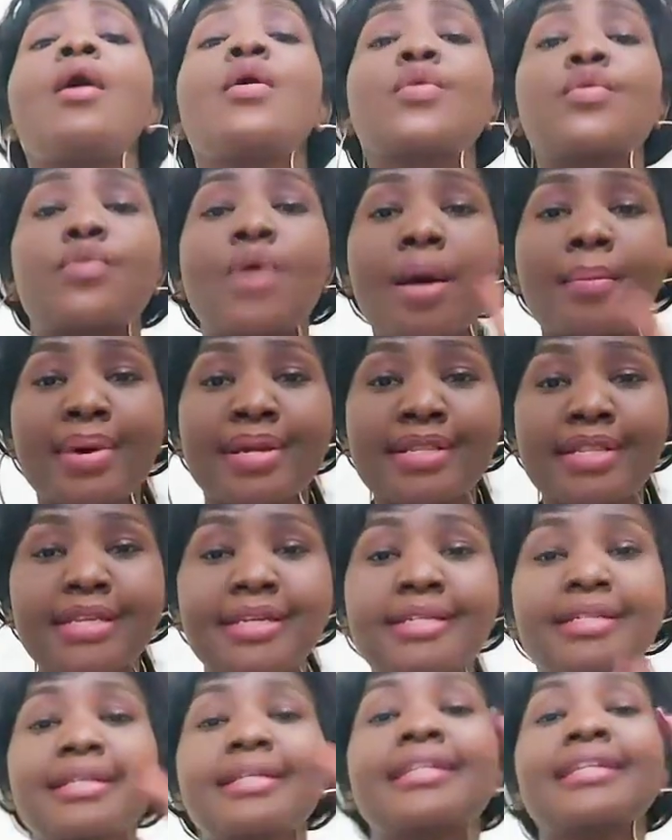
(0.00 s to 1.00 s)

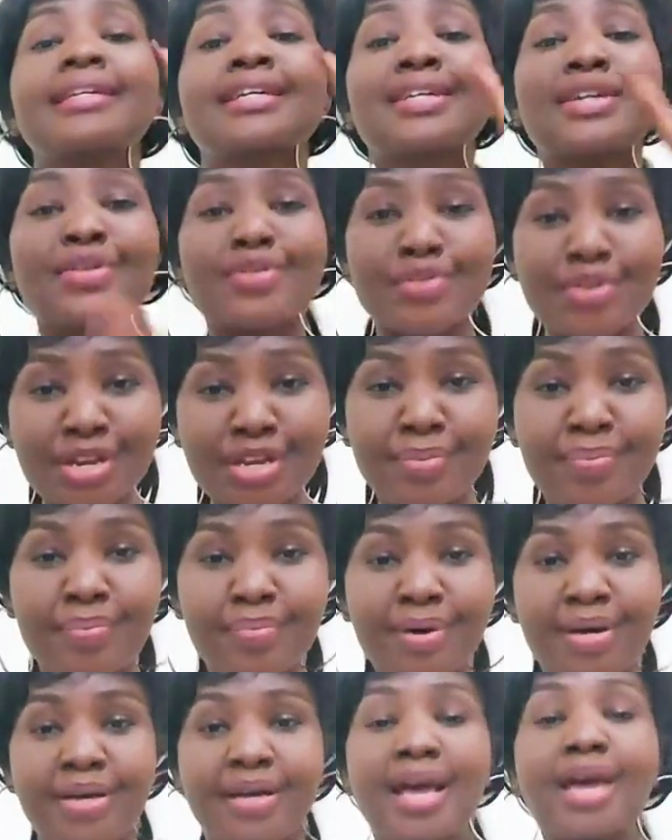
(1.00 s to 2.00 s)
Ramadan Kareem,
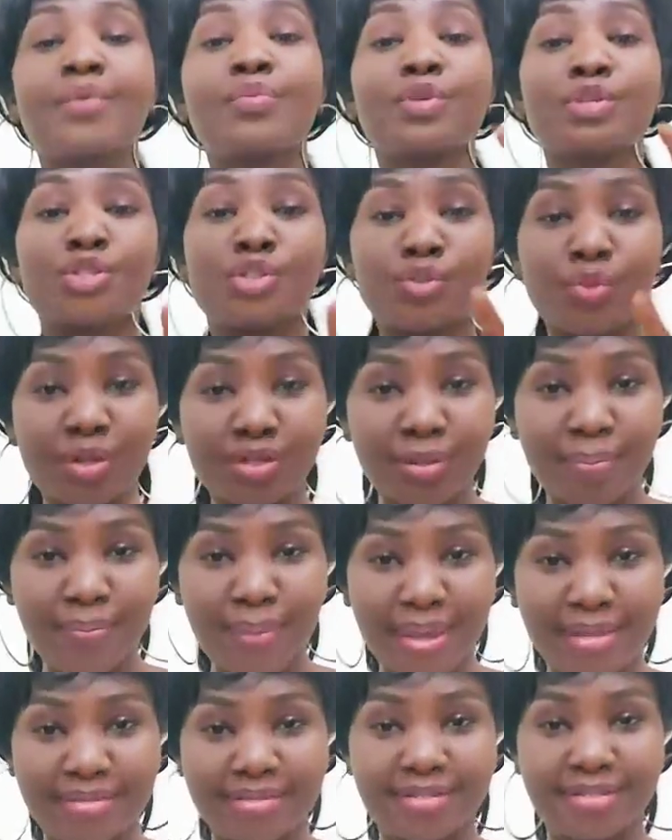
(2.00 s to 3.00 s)
I wish you all the
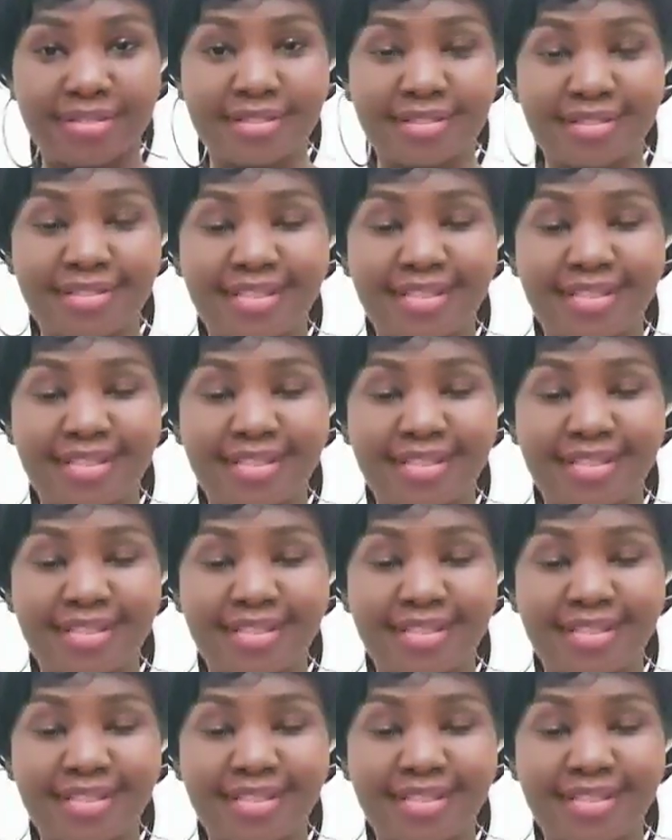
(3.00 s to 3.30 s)
best.